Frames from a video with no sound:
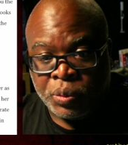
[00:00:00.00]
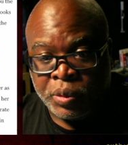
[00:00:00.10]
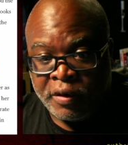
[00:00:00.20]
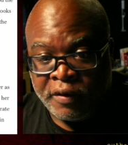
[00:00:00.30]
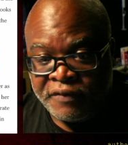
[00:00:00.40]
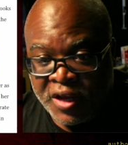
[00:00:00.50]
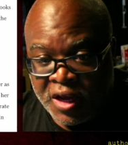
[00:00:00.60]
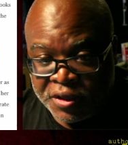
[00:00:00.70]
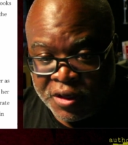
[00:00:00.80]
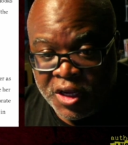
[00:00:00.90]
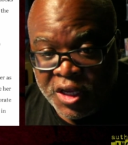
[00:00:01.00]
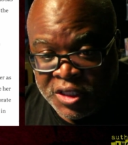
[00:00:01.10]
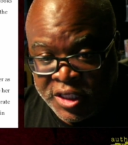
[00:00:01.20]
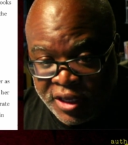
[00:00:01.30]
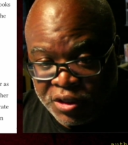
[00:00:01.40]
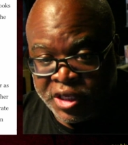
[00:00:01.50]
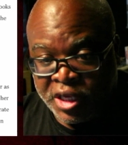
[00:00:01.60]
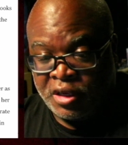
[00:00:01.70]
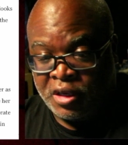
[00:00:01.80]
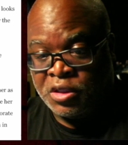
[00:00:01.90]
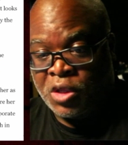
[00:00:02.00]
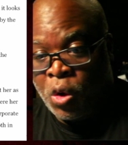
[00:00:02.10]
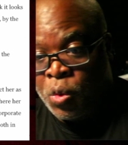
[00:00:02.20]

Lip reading: where her father, Dale Jenkins, the